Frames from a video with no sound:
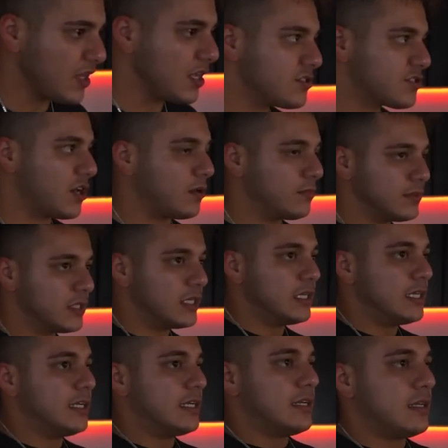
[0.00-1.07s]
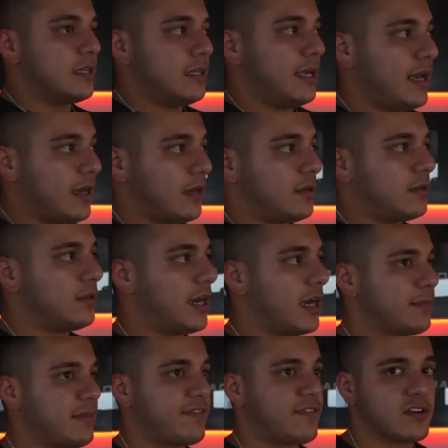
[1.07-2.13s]
So yeah,
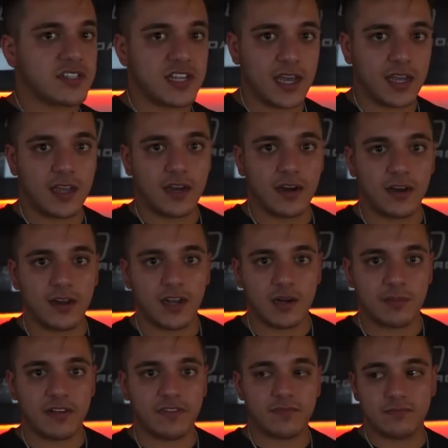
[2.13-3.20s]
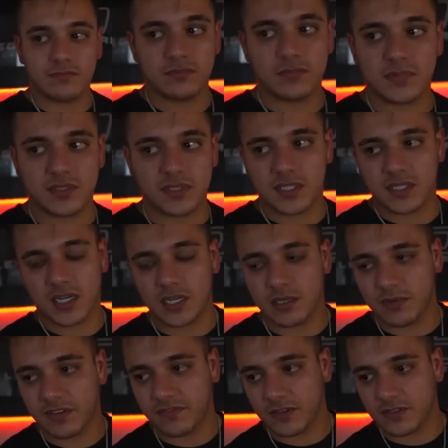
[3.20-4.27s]
hired my first tech here. Didn't hire
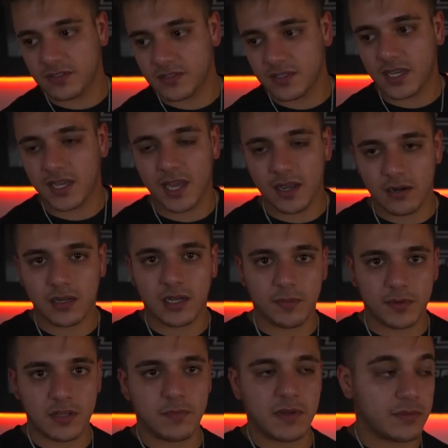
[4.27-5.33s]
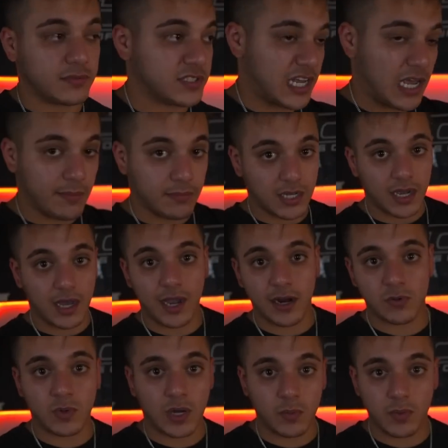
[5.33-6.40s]
my first. I hired a couple other people. Sam got
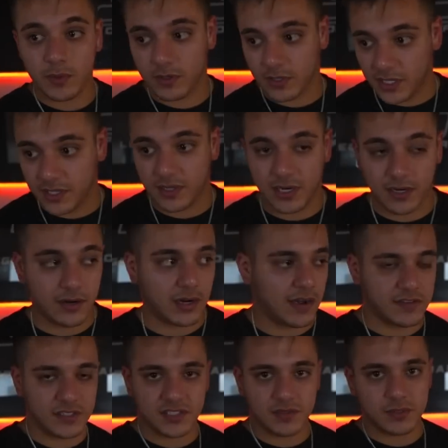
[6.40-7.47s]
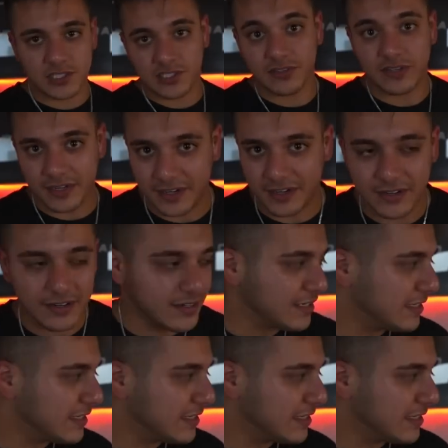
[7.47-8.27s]
hired while we were in here. Obviously, we're still in here.